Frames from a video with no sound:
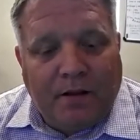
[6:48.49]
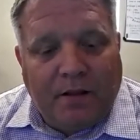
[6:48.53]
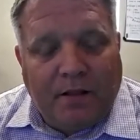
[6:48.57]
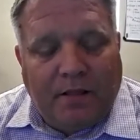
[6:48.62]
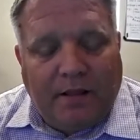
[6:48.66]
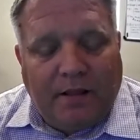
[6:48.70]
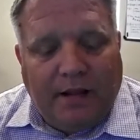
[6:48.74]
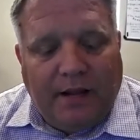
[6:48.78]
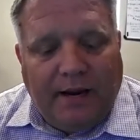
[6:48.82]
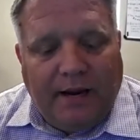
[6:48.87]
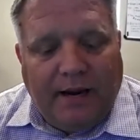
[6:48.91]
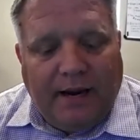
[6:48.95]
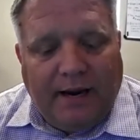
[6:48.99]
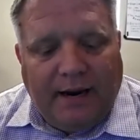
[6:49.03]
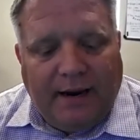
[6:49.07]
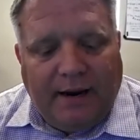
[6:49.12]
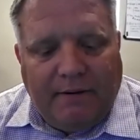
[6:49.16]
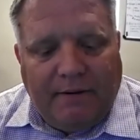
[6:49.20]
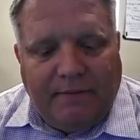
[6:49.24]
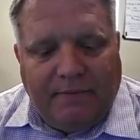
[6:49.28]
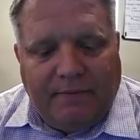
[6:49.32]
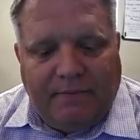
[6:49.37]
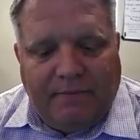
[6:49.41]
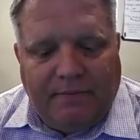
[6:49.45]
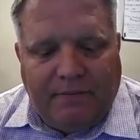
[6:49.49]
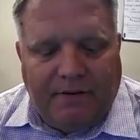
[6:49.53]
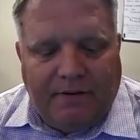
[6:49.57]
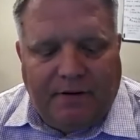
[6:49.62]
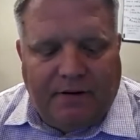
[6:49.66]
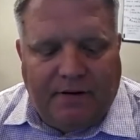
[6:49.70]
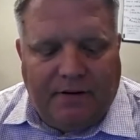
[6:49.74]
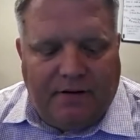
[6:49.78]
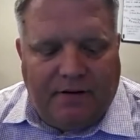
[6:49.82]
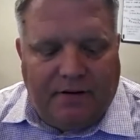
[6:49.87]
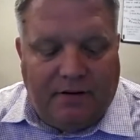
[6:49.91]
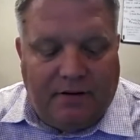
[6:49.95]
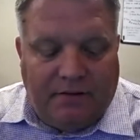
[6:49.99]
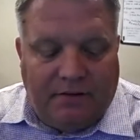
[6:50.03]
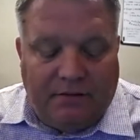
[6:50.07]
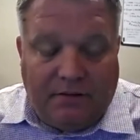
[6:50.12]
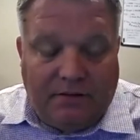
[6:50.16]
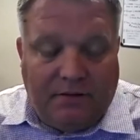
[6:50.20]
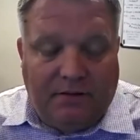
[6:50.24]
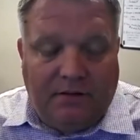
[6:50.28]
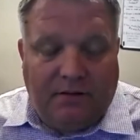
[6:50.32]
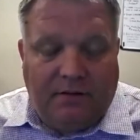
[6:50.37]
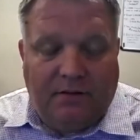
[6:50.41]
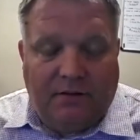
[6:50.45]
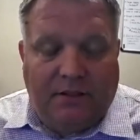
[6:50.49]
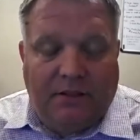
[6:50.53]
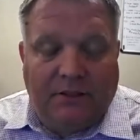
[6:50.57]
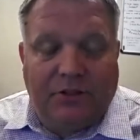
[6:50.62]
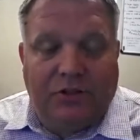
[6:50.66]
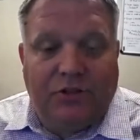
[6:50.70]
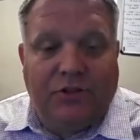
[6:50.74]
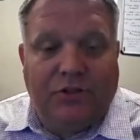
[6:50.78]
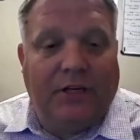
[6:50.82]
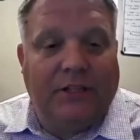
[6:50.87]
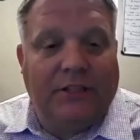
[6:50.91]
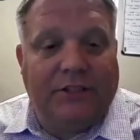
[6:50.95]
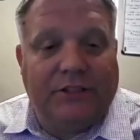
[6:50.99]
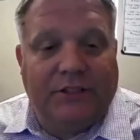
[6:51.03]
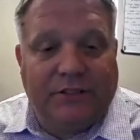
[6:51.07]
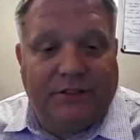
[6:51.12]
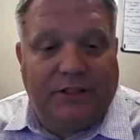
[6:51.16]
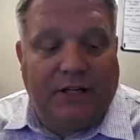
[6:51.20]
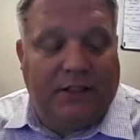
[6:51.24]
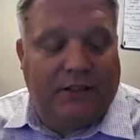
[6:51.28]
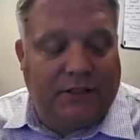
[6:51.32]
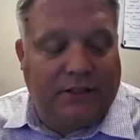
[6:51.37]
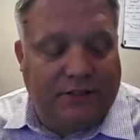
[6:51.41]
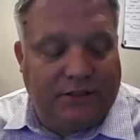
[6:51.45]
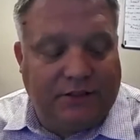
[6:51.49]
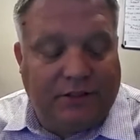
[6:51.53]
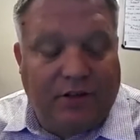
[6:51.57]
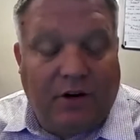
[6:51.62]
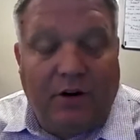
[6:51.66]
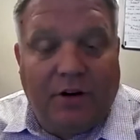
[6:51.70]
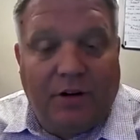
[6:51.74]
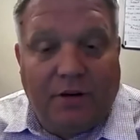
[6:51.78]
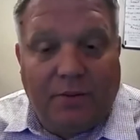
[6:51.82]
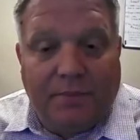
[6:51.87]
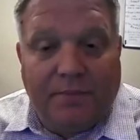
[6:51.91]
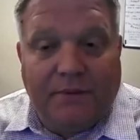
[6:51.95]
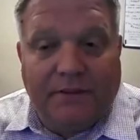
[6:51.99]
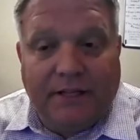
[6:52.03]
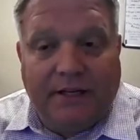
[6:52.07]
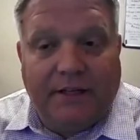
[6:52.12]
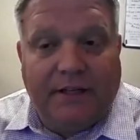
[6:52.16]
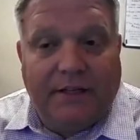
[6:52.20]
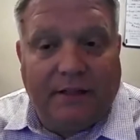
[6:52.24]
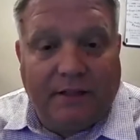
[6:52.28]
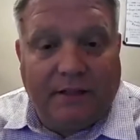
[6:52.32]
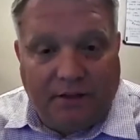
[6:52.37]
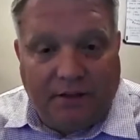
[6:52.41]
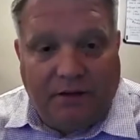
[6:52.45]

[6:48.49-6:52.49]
they have instructions not to start them and take,